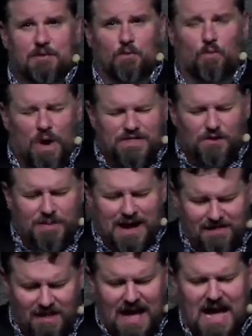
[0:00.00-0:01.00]
whether
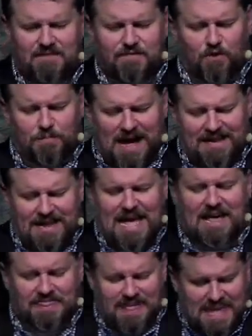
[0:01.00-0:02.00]
by life or by
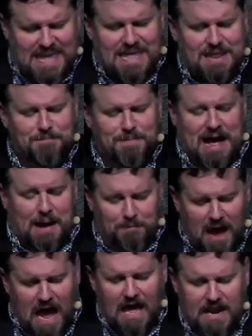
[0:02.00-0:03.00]
death in my
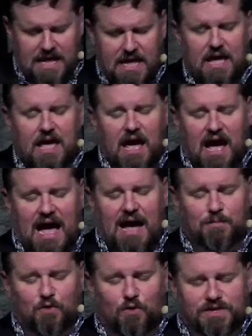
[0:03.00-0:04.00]
body,
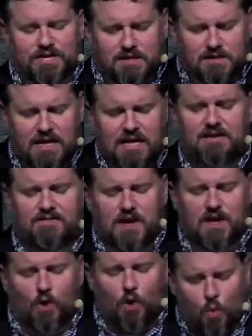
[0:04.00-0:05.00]
I'm going to live
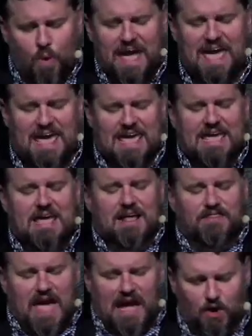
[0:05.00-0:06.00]
in a way
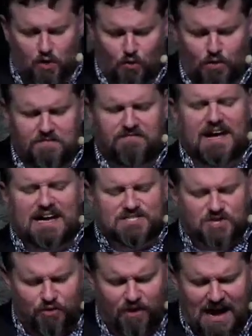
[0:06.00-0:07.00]
that
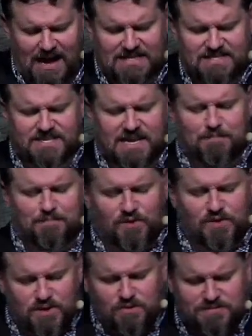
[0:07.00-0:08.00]
glorifies Christ and
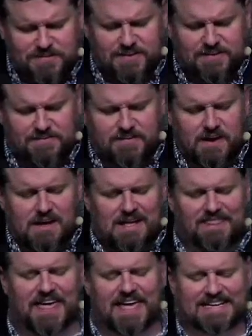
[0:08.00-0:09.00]
produces
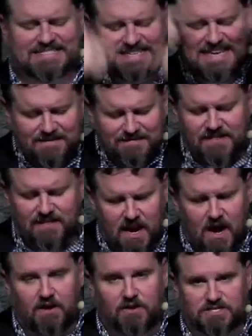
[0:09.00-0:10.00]
thanksgiving that
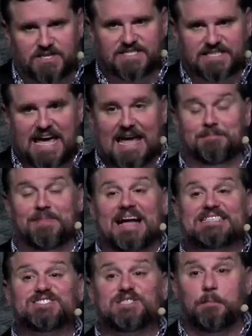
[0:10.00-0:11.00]
honors his name.
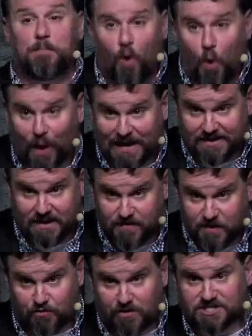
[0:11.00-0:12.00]
That's the point
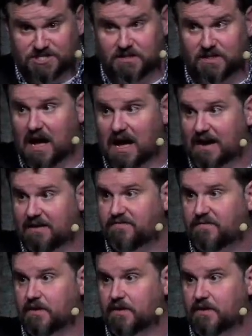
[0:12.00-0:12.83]
of the Christian life.